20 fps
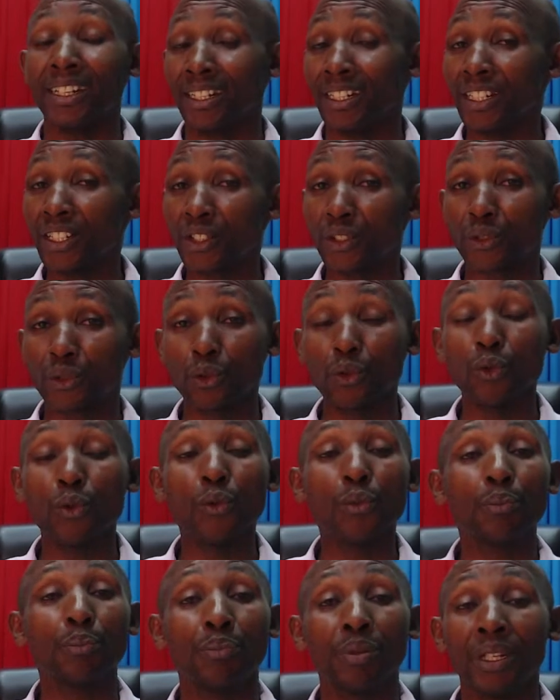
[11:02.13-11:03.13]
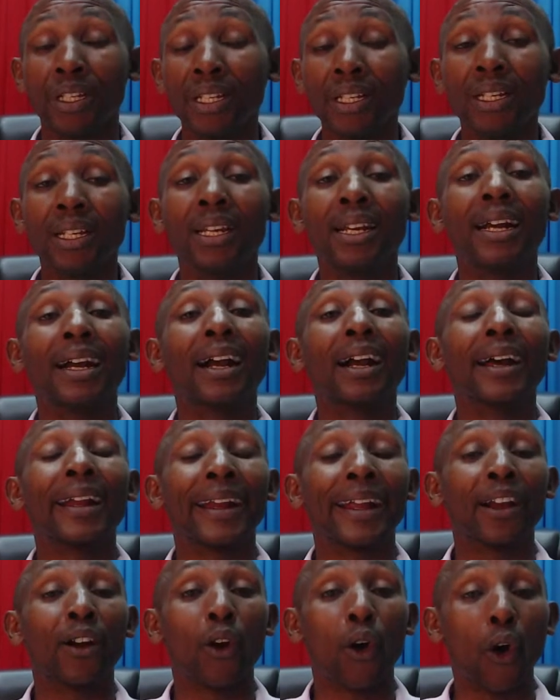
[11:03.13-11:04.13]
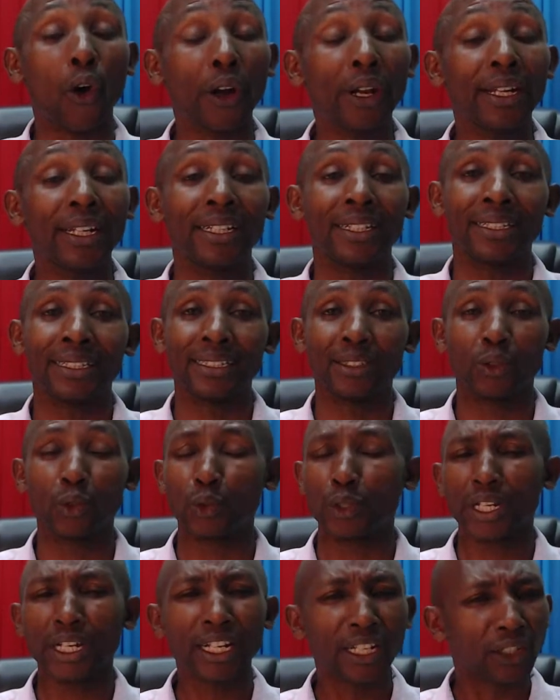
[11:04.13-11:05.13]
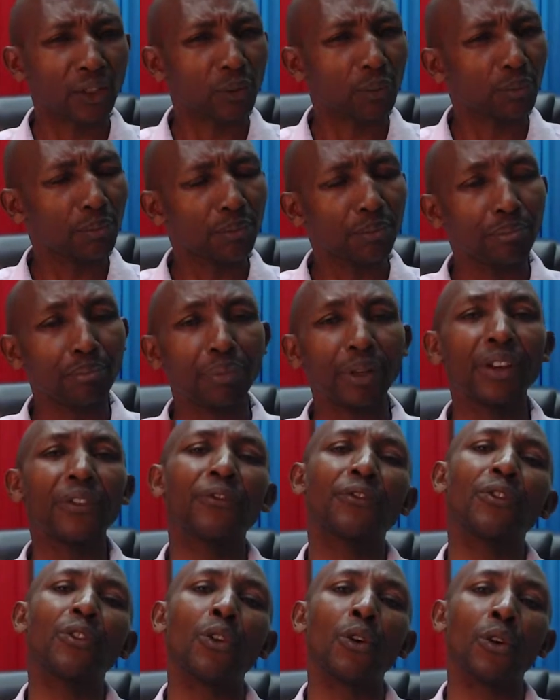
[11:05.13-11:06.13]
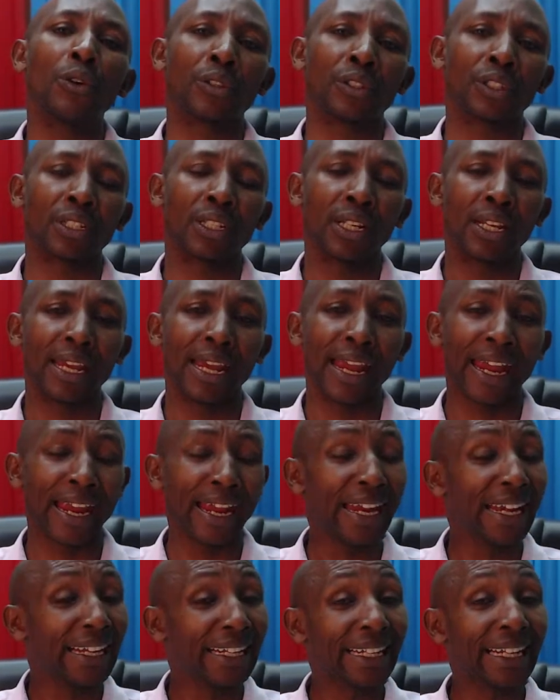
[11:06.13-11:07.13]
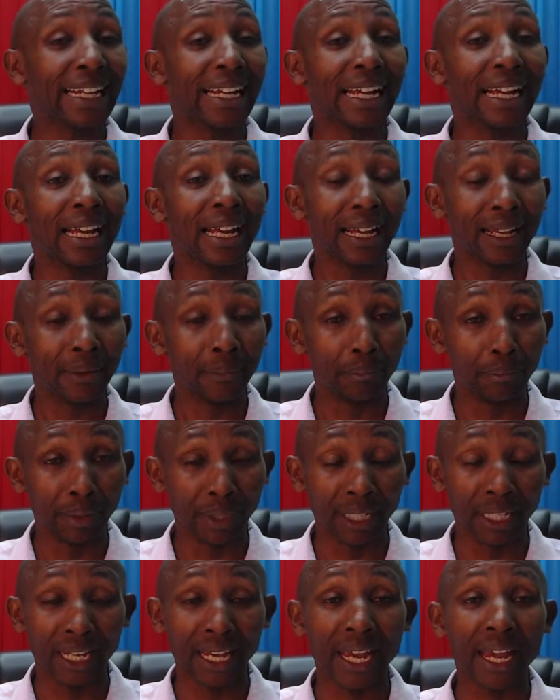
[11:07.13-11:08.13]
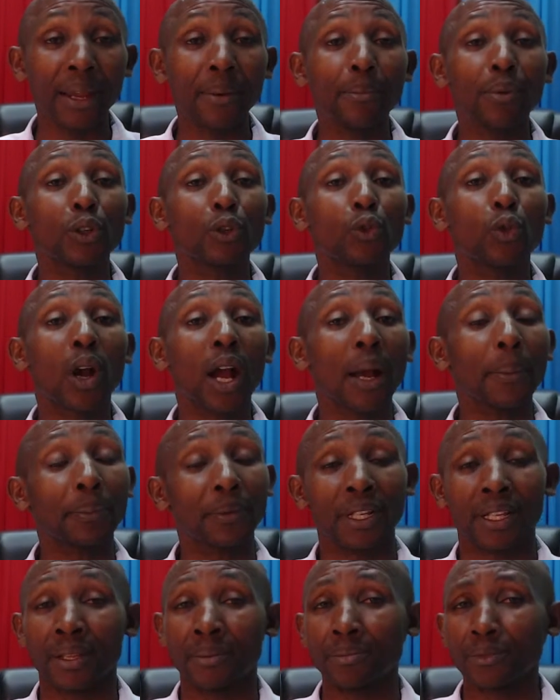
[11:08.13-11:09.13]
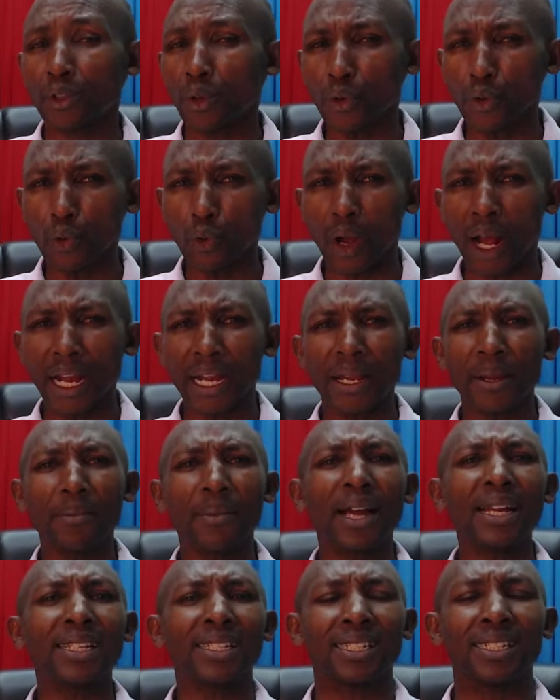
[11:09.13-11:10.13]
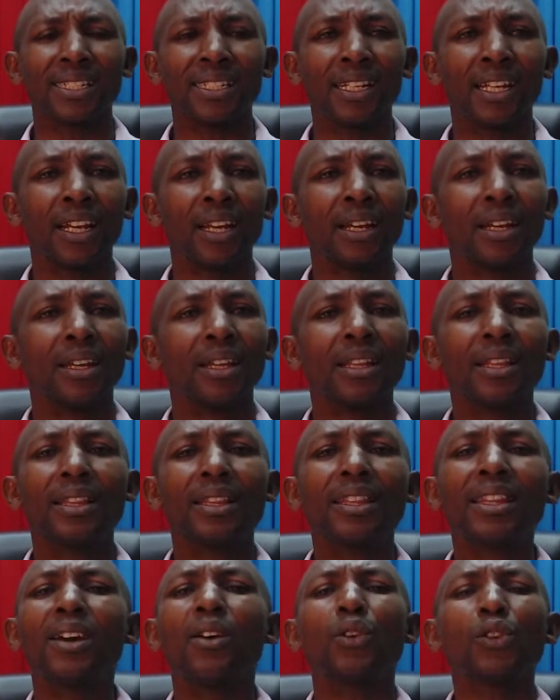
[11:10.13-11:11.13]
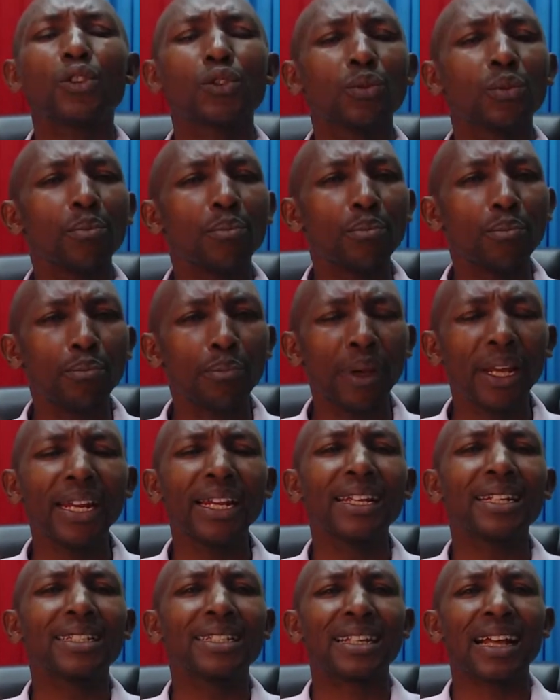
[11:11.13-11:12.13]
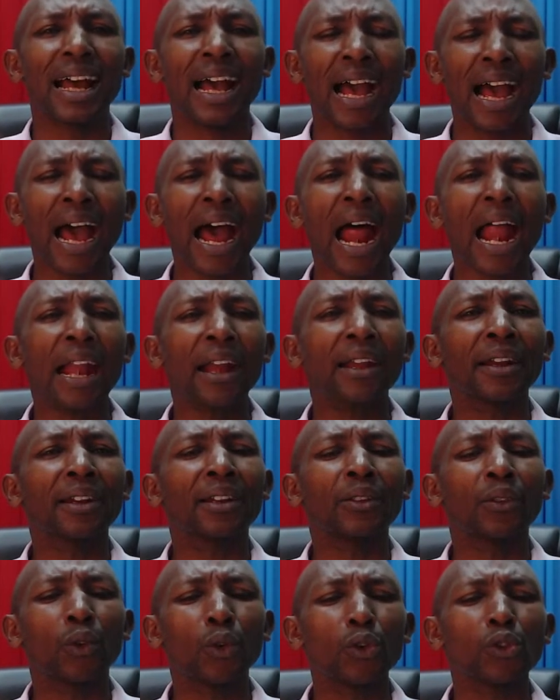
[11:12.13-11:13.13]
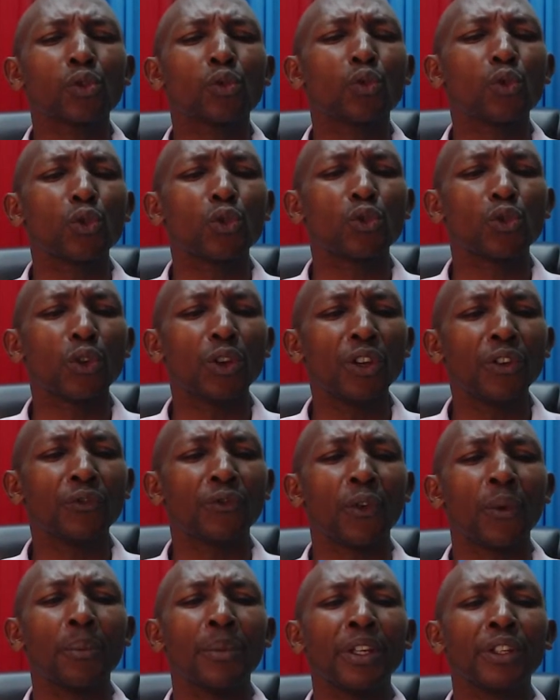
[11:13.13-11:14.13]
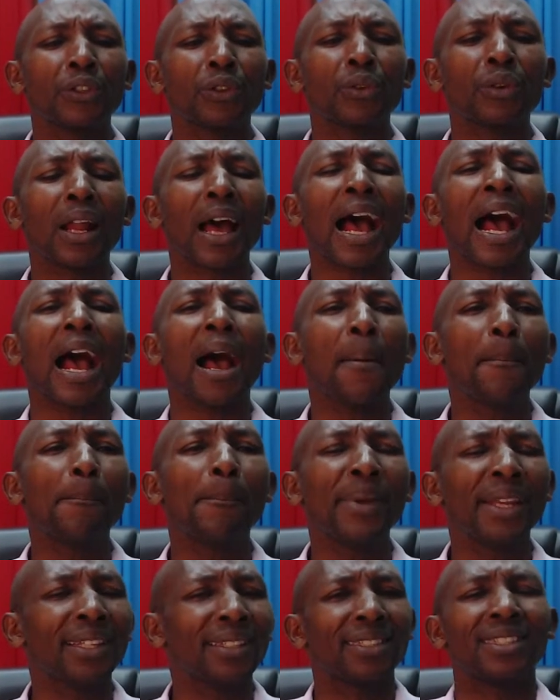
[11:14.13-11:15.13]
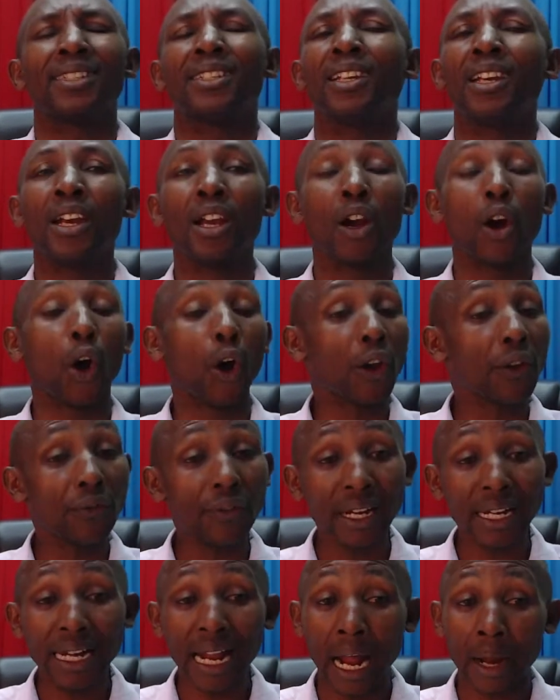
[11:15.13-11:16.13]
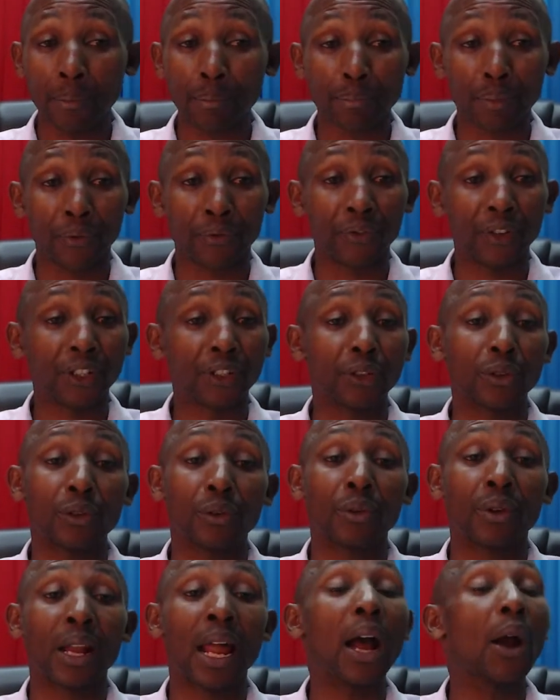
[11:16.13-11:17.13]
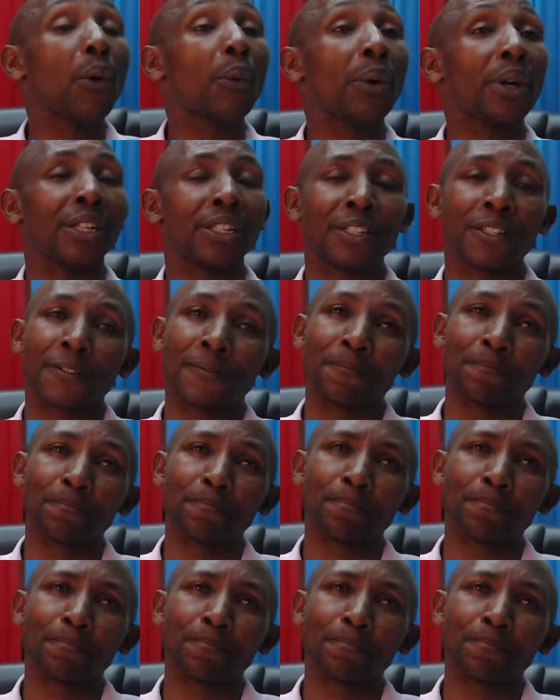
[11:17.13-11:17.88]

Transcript: needs to be recording, to take brief notes and be able to capture them. So you can imagine those minutes are, those crucial information are missing, or even unprofessional language,